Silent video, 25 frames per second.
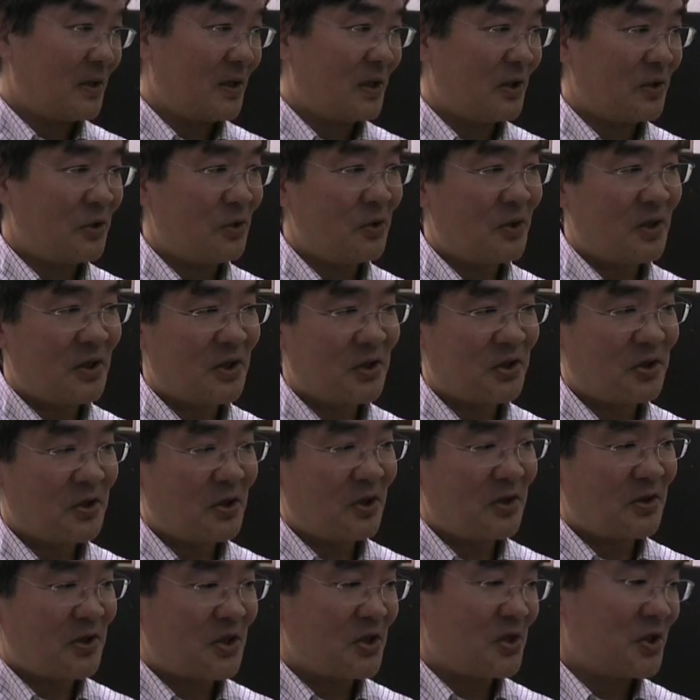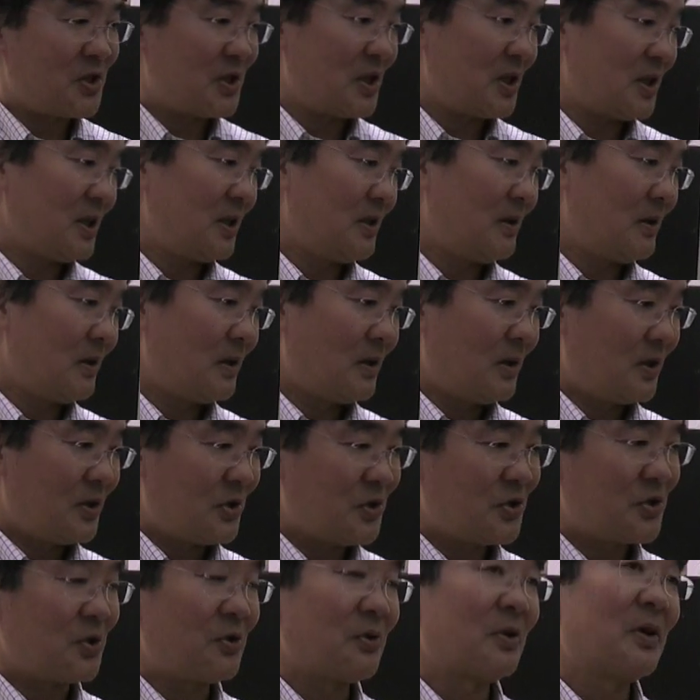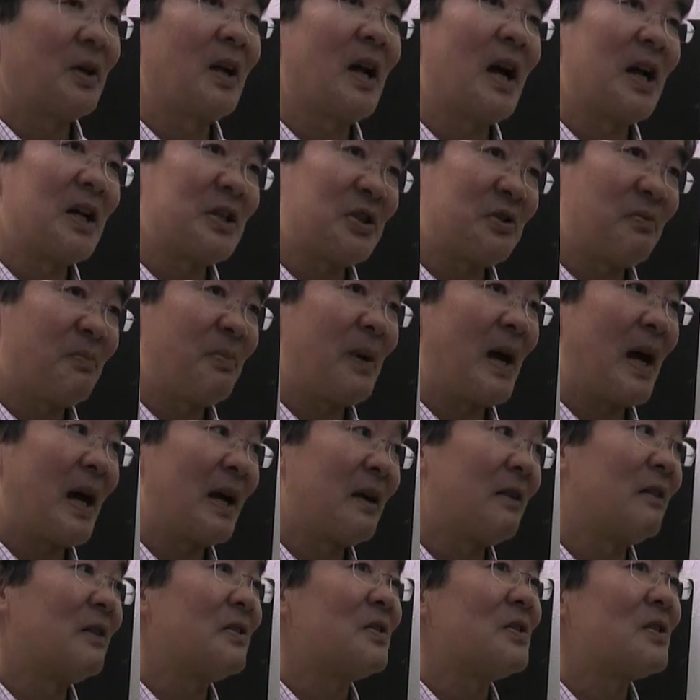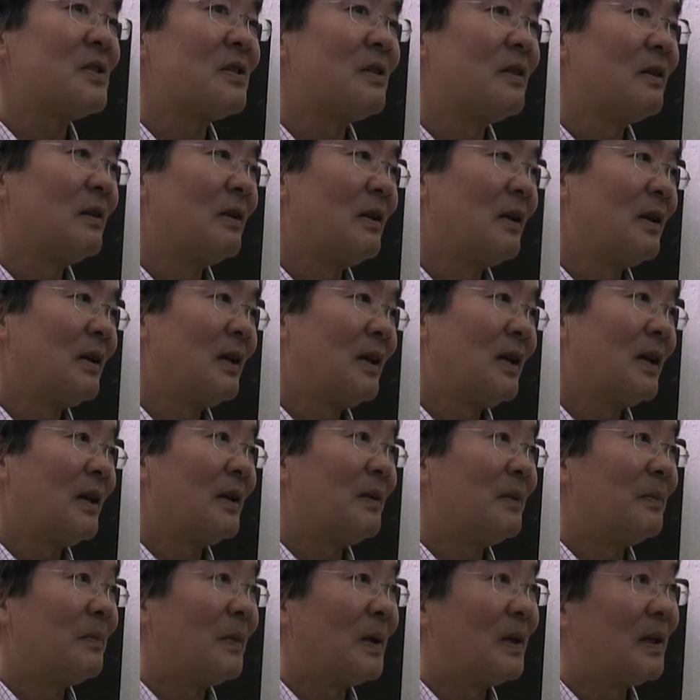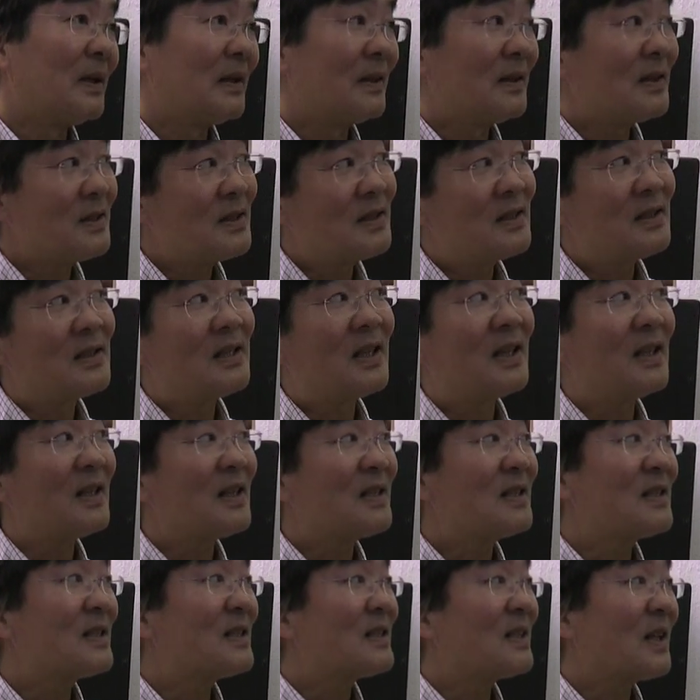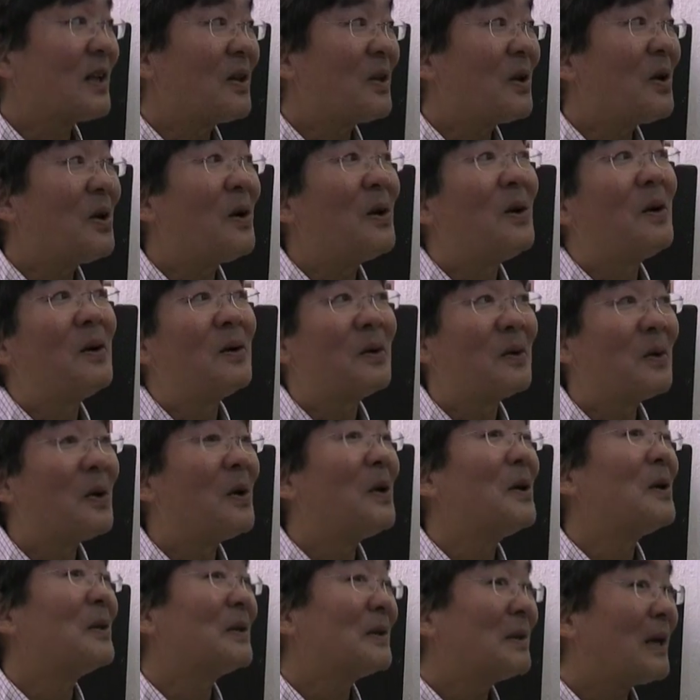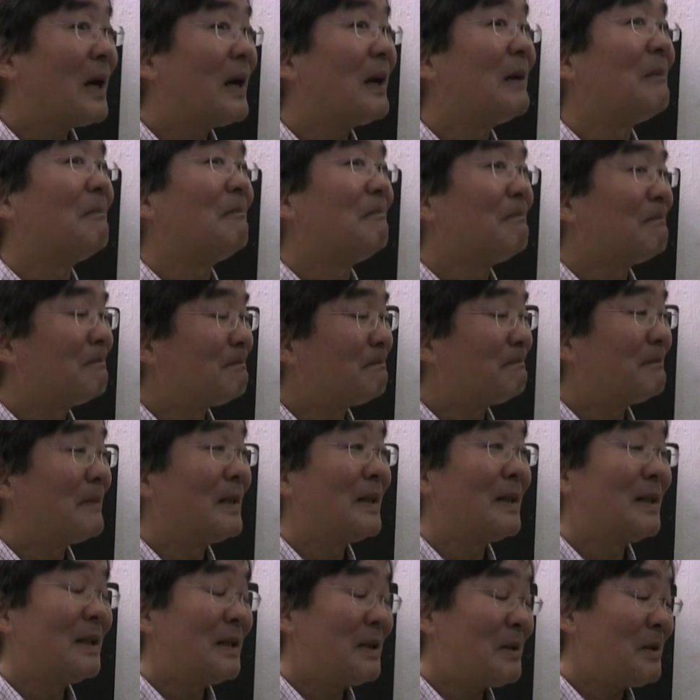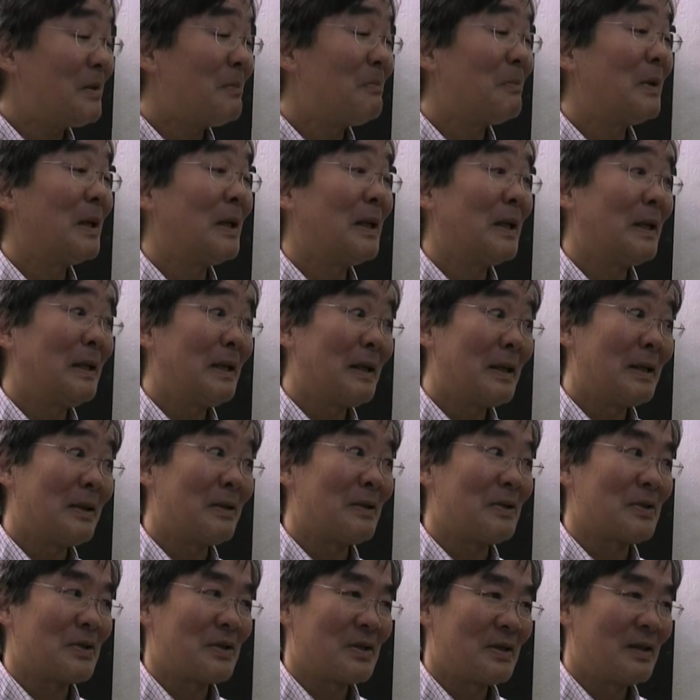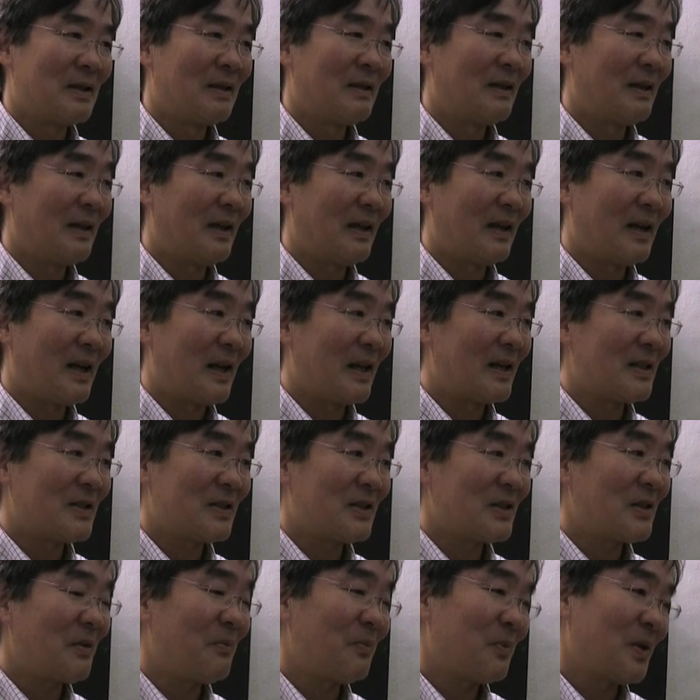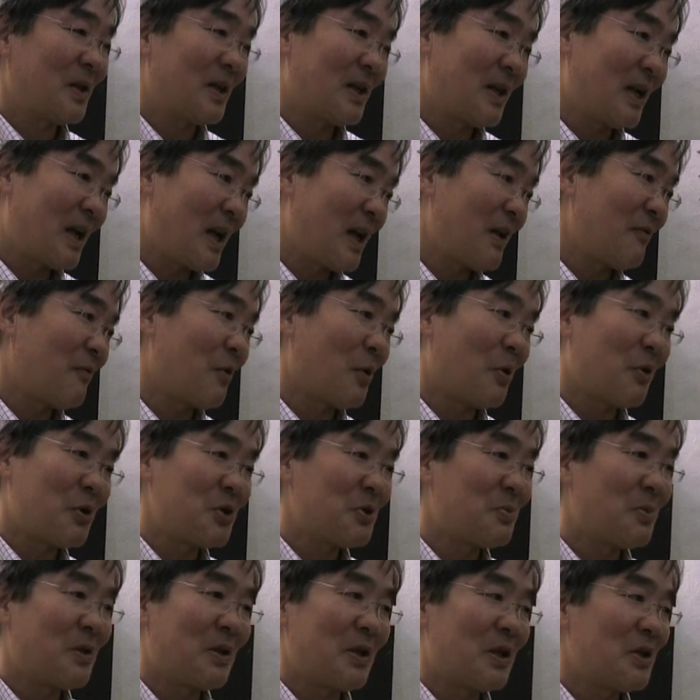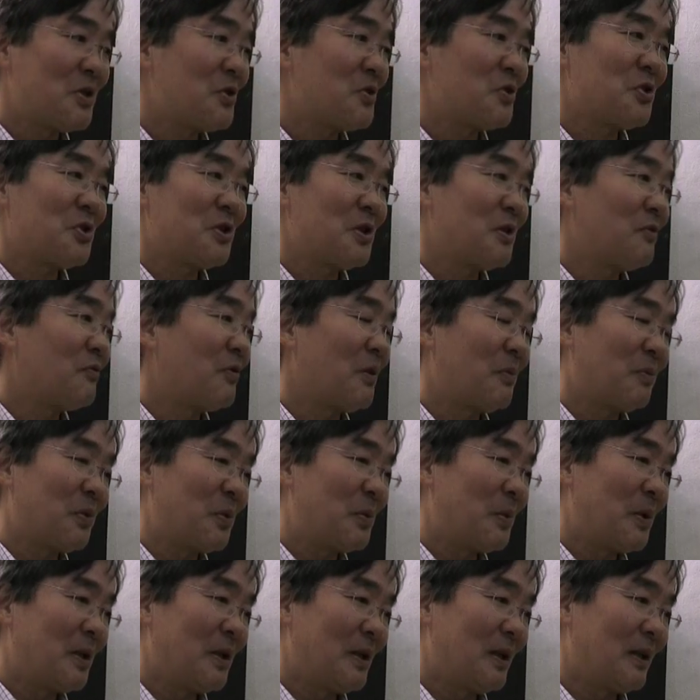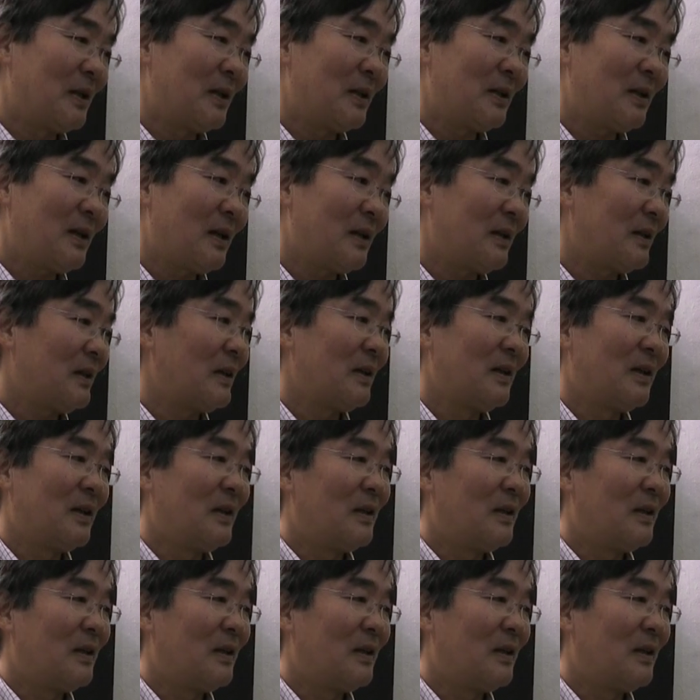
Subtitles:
then you can start to see certain kinds of patterns. And this takes a long time, many years. And it's something that I've always been interested from the beginning.